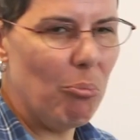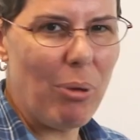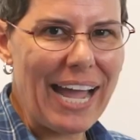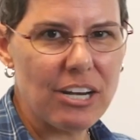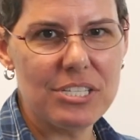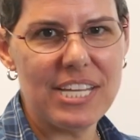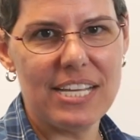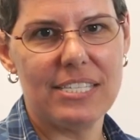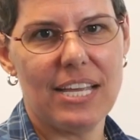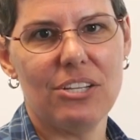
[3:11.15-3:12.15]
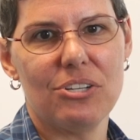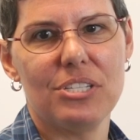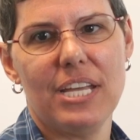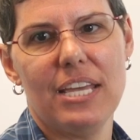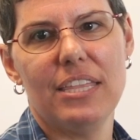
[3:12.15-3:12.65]
buyer's day, seller's
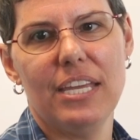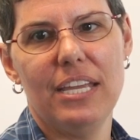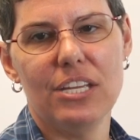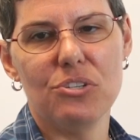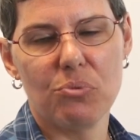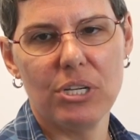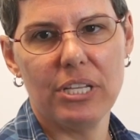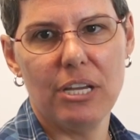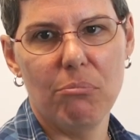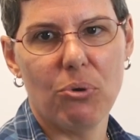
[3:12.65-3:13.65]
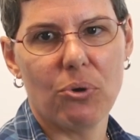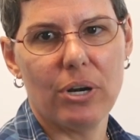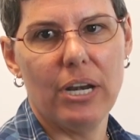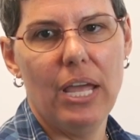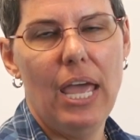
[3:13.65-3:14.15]
day thing is really
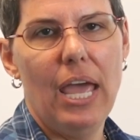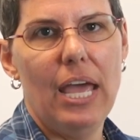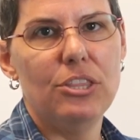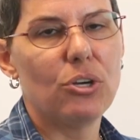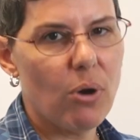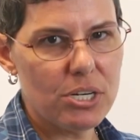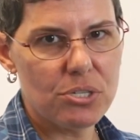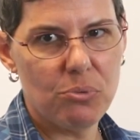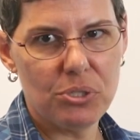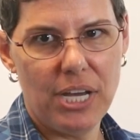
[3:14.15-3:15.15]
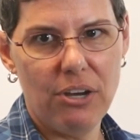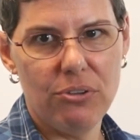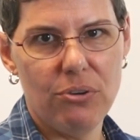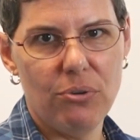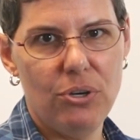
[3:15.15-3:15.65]
important. The question will tell
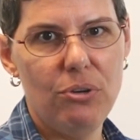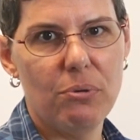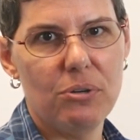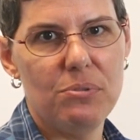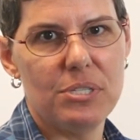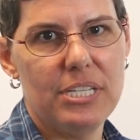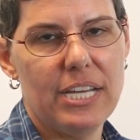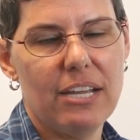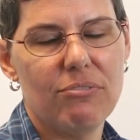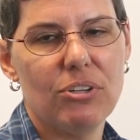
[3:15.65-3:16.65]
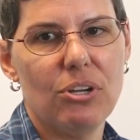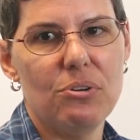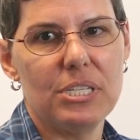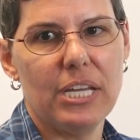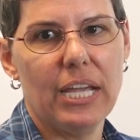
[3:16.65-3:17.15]
you who owns the day of
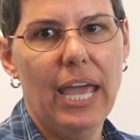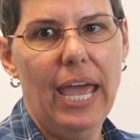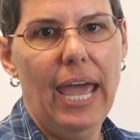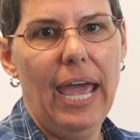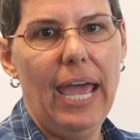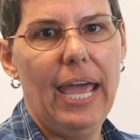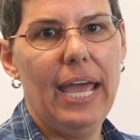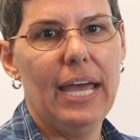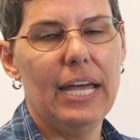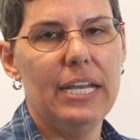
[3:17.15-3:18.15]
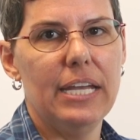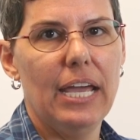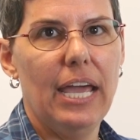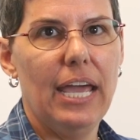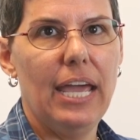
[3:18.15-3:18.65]
closing. And
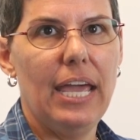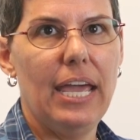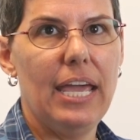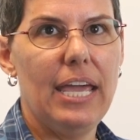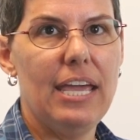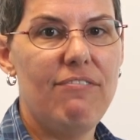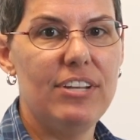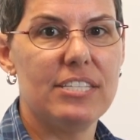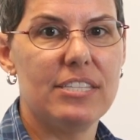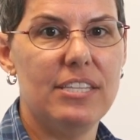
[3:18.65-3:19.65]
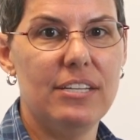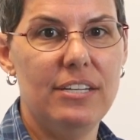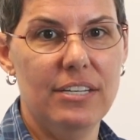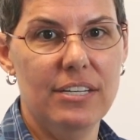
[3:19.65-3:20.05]
if it's the